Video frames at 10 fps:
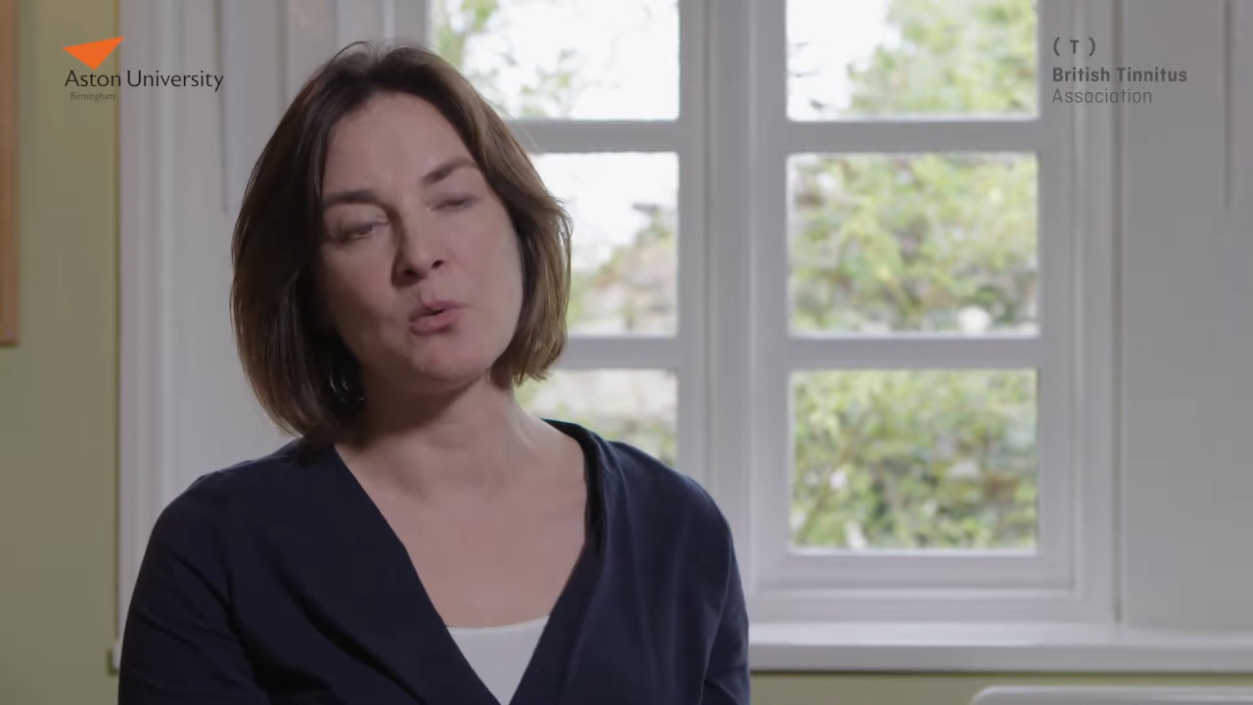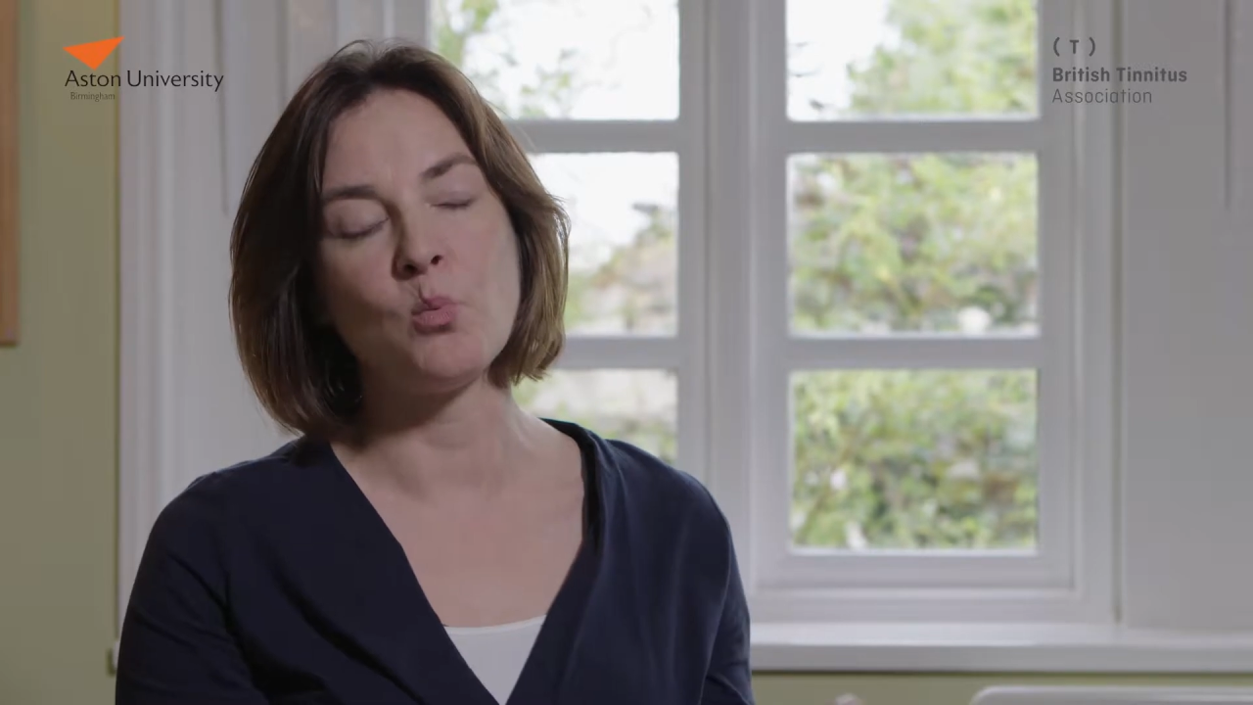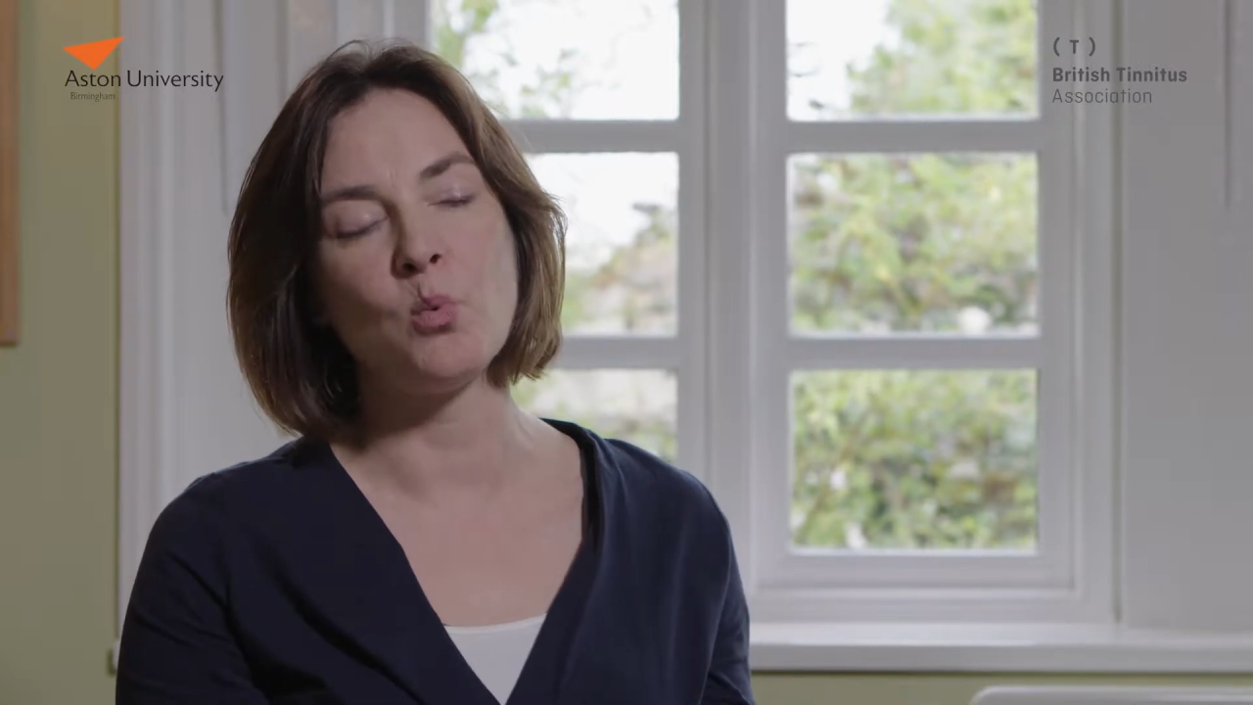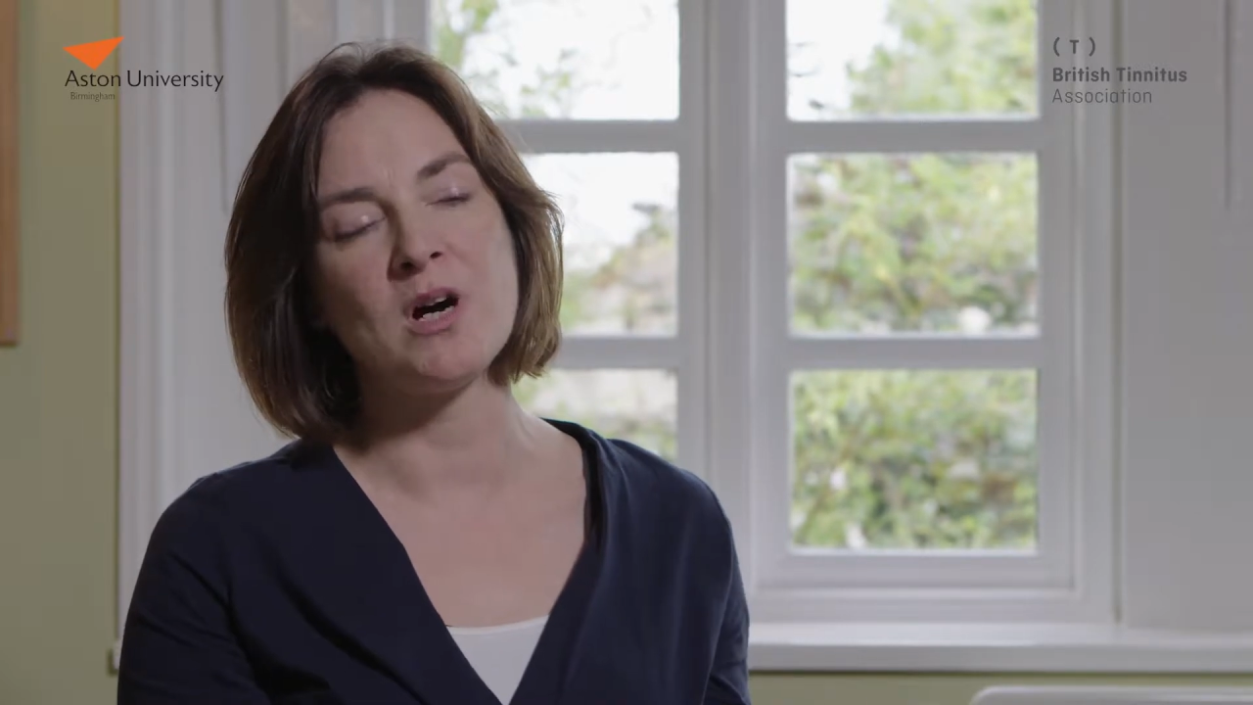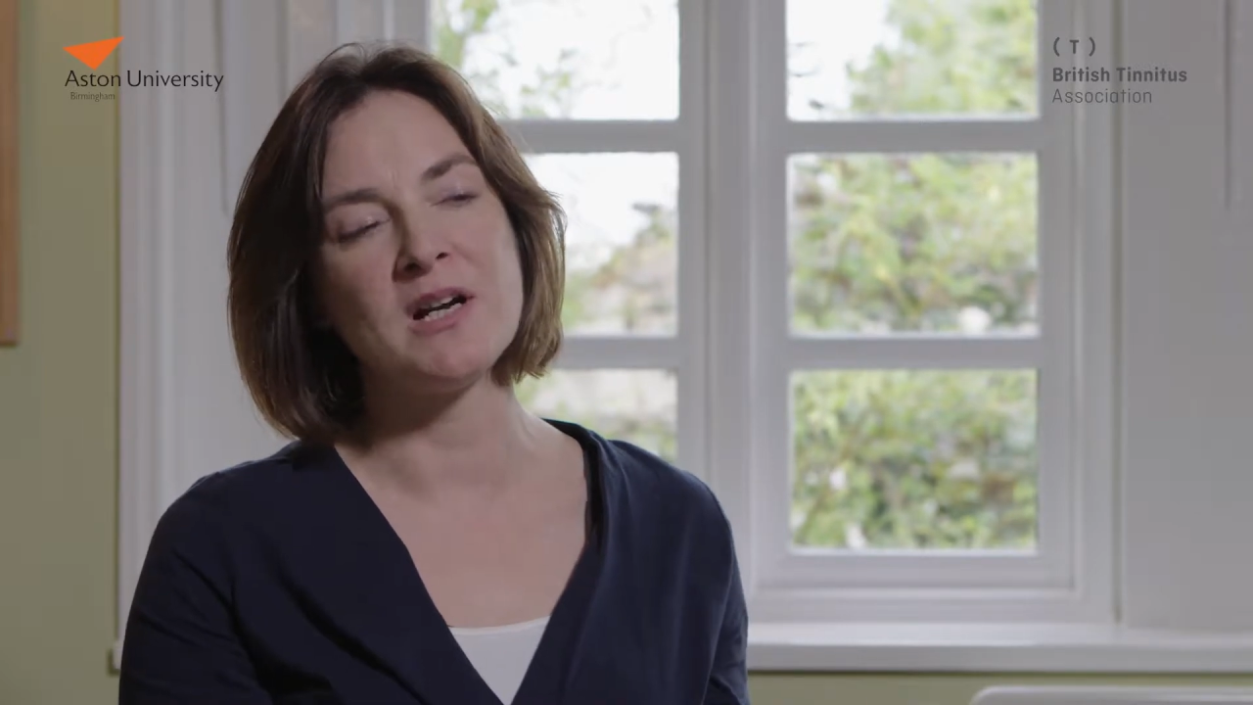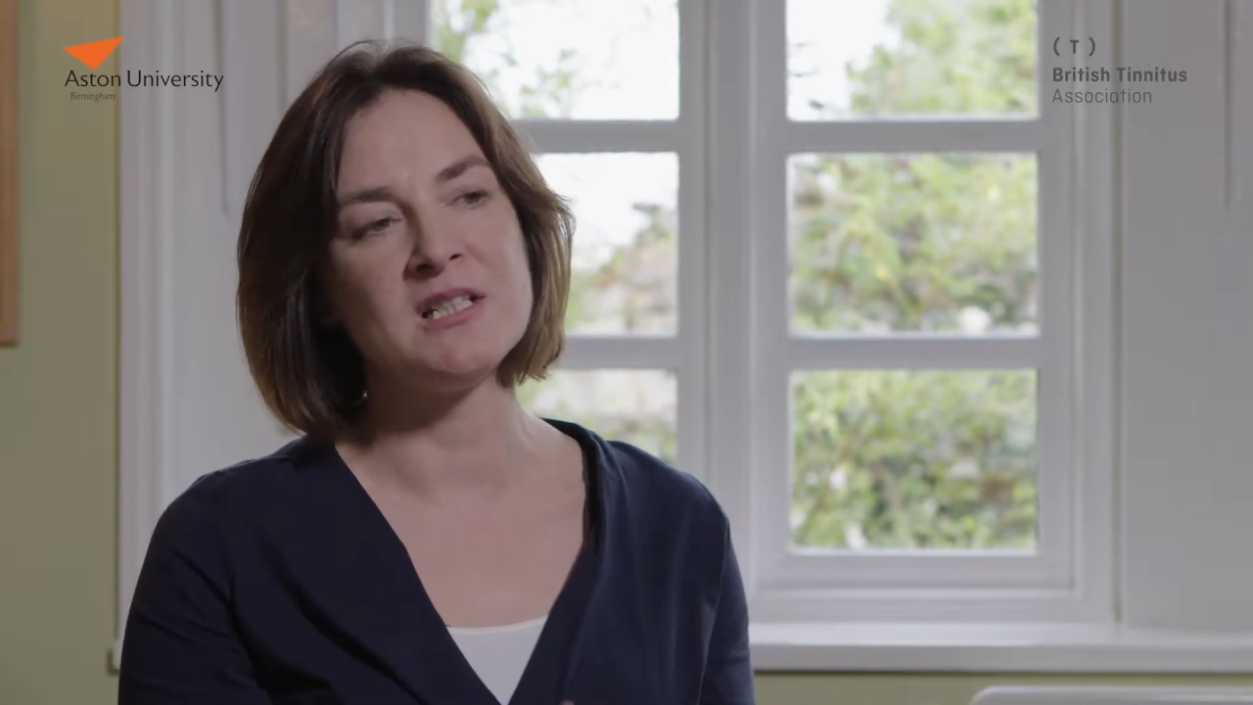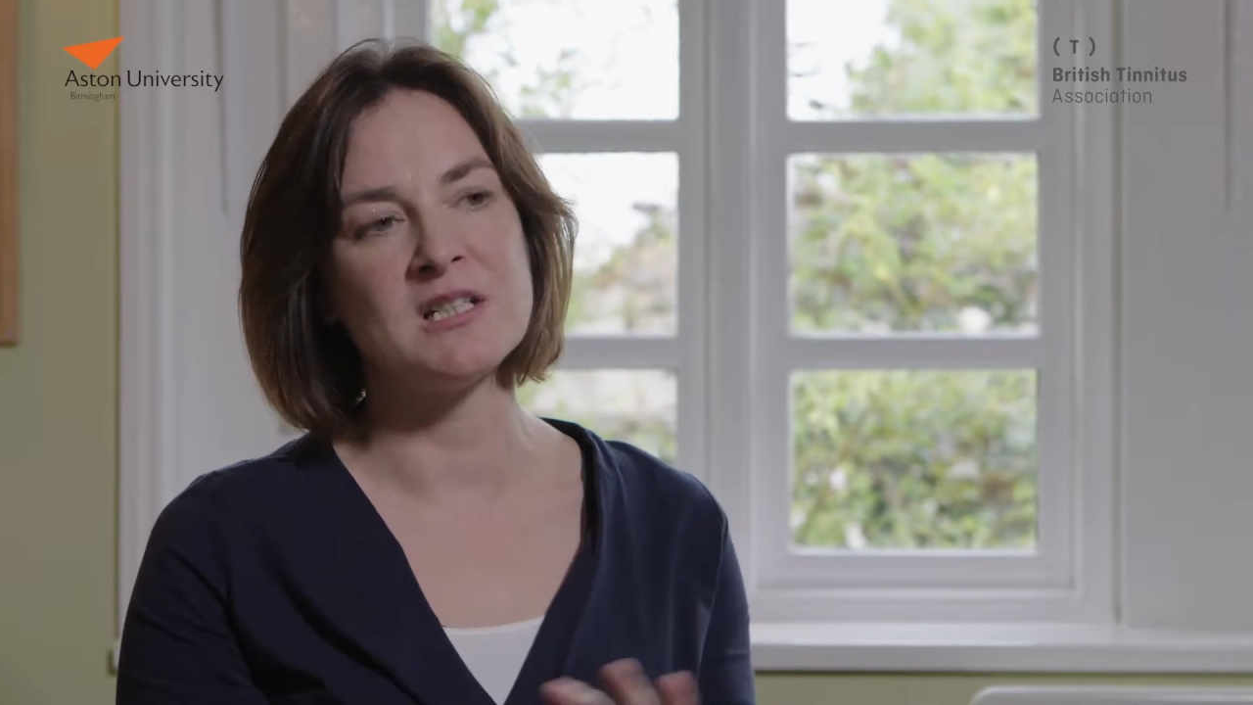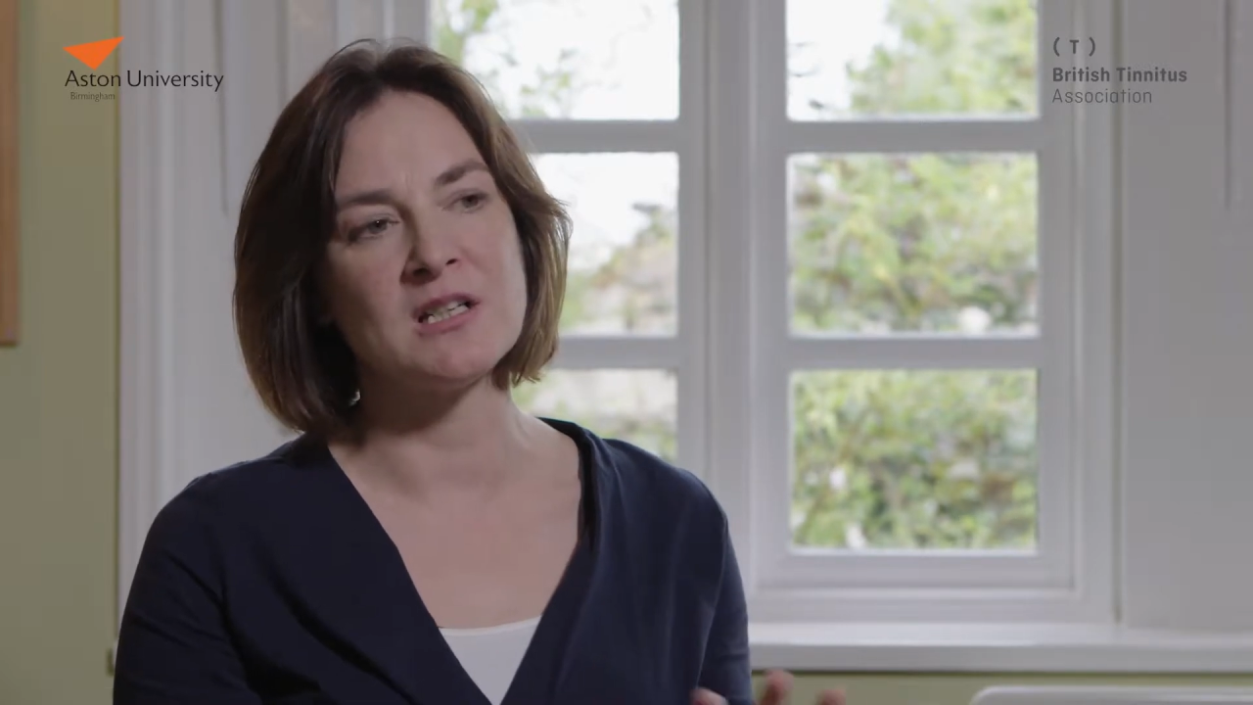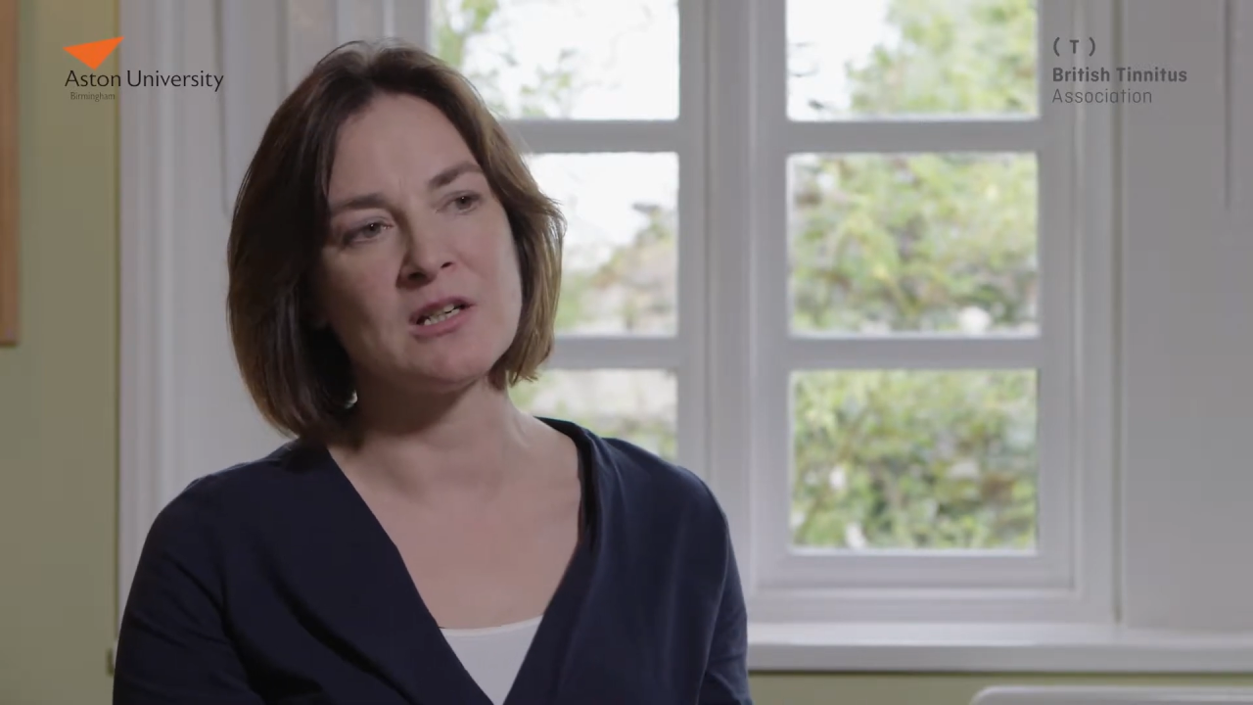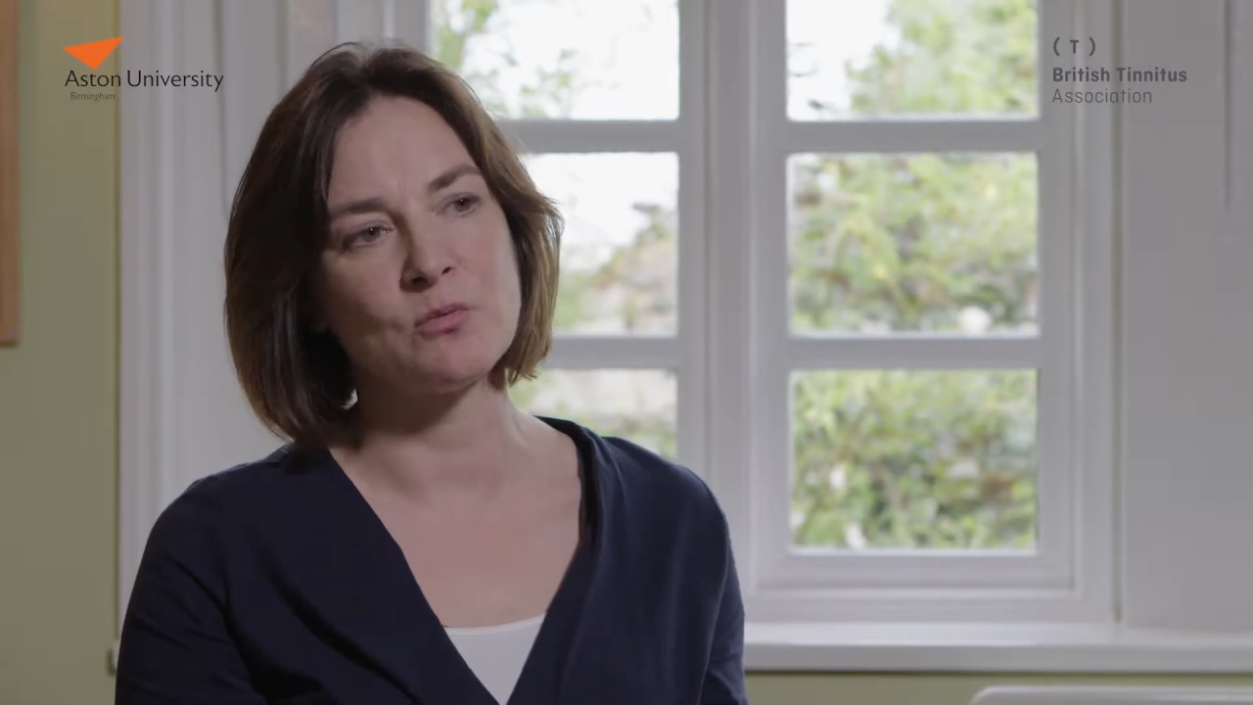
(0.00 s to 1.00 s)

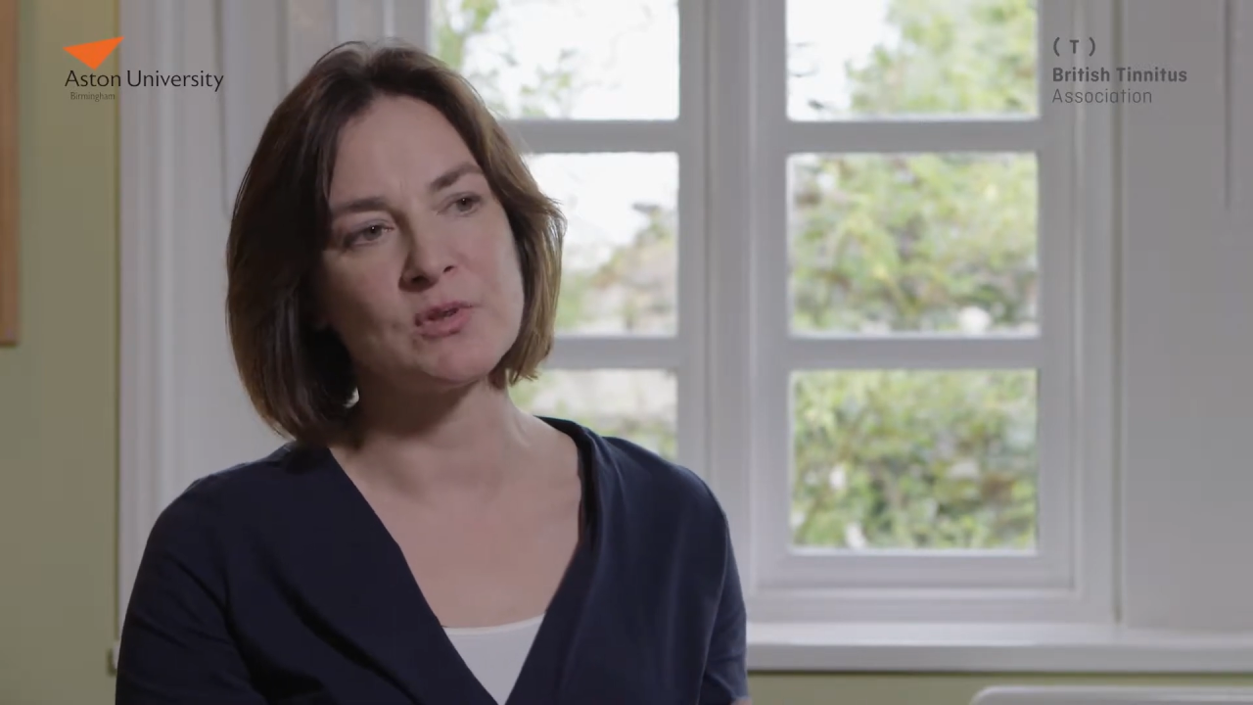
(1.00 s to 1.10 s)
wider